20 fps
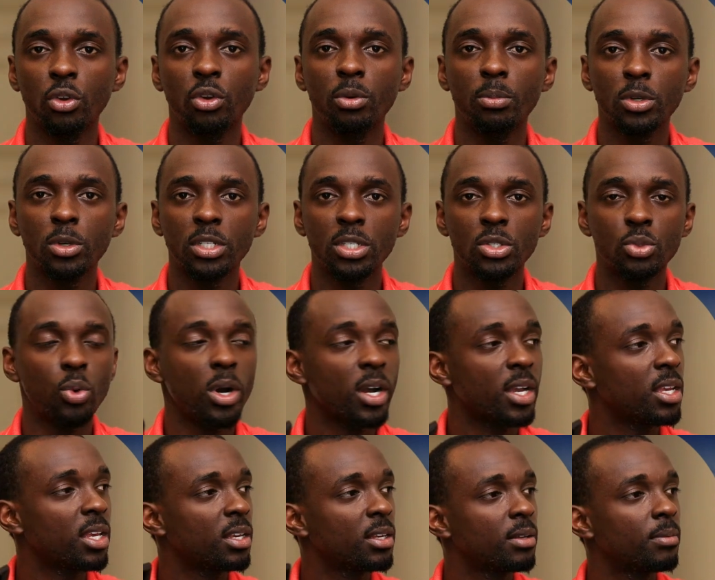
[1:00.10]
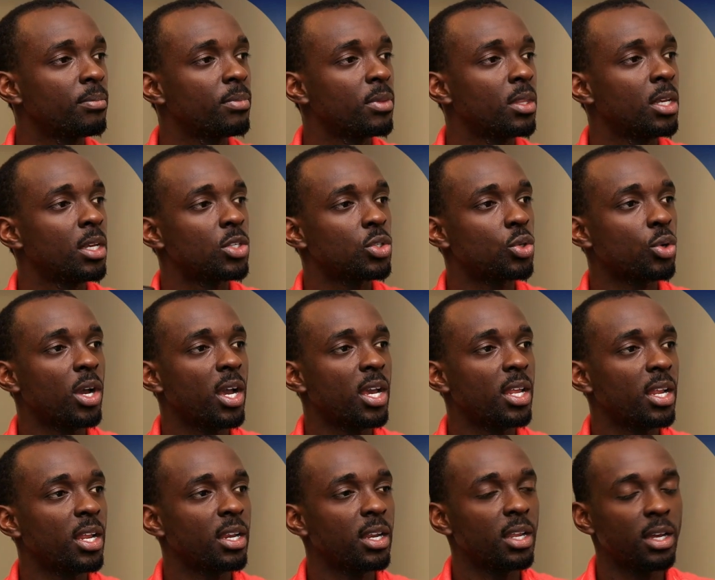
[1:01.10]
your remote is working, so go
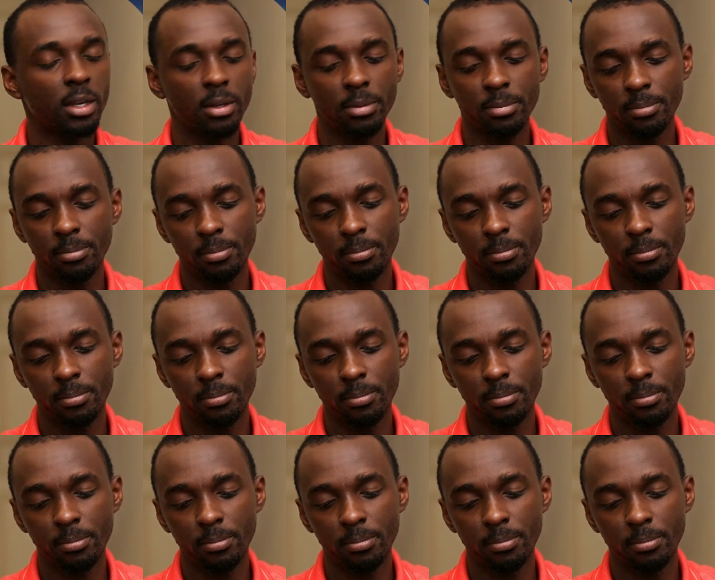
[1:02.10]
ahead and